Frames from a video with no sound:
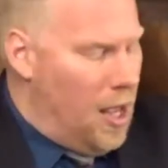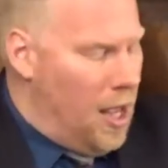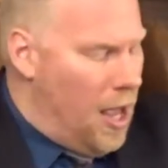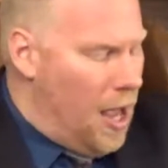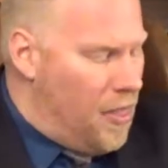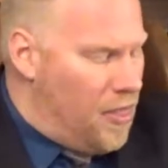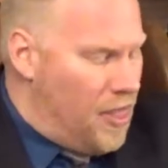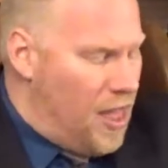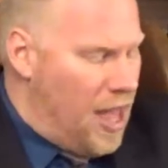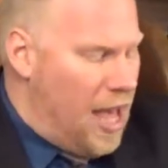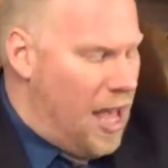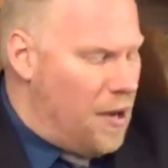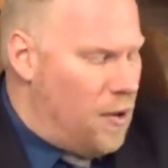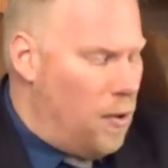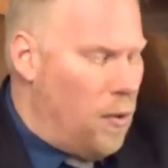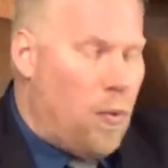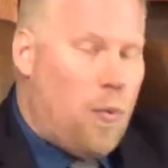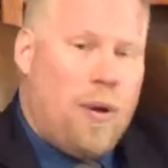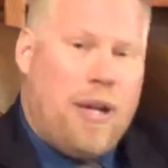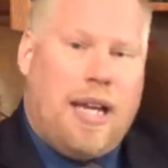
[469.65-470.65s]
And then
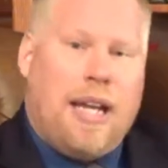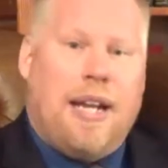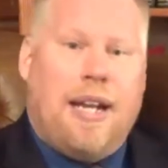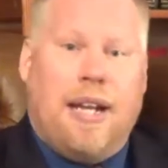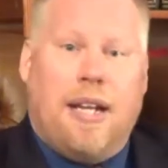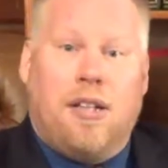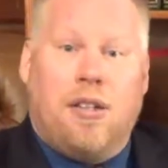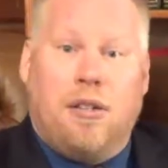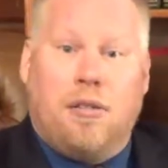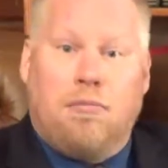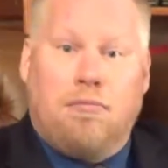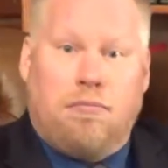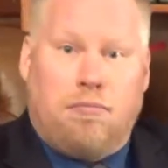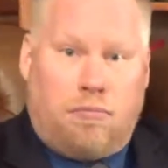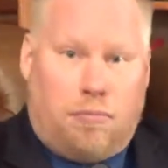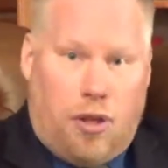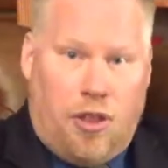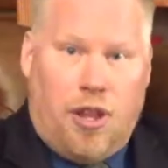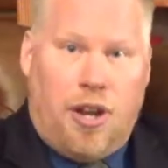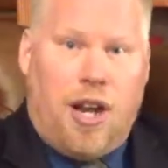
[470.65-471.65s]
we get into
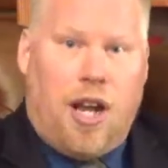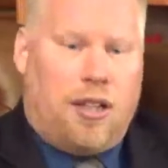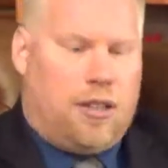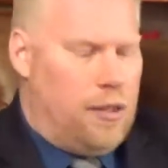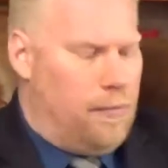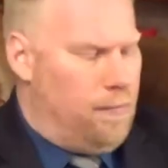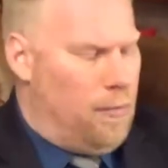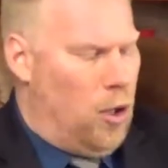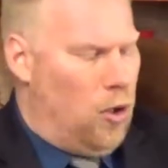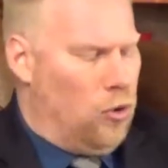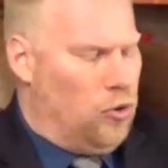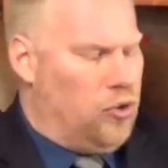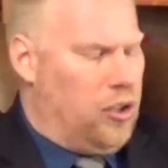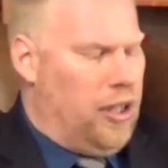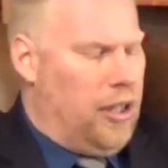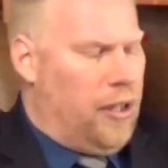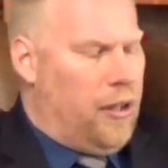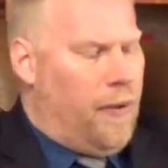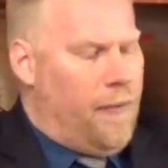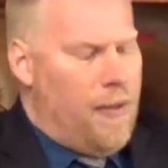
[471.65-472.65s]
the nuts and bolts
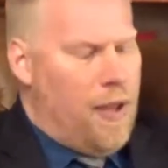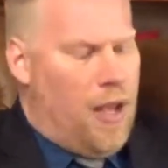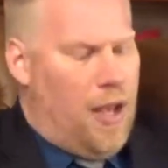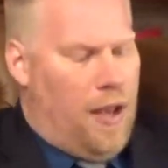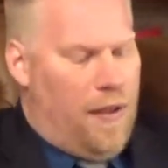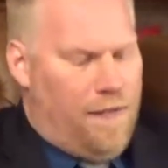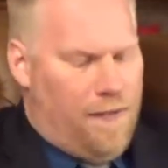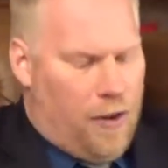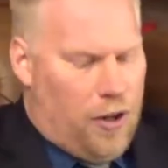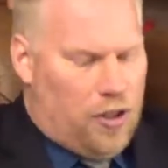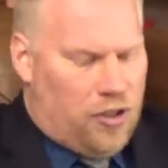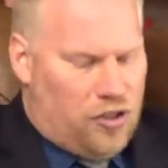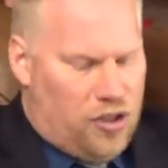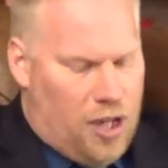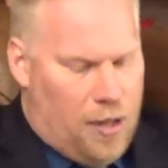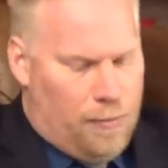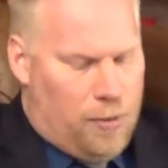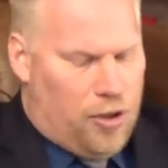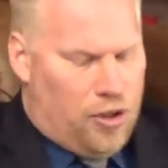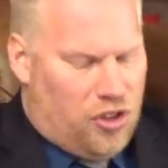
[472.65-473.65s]
here in verse
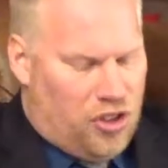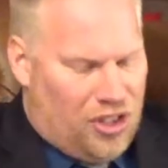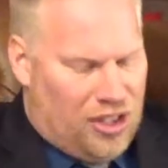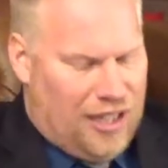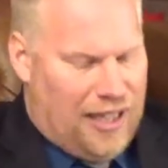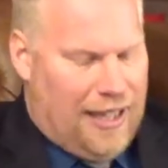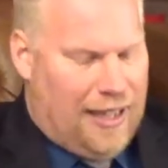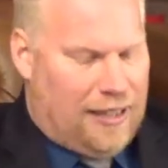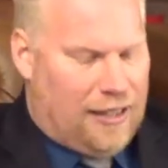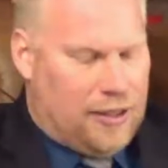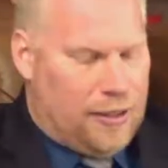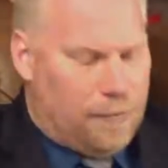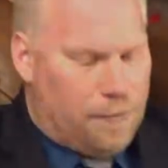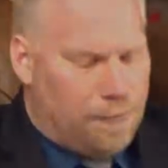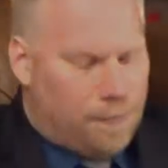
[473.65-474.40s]
number 6.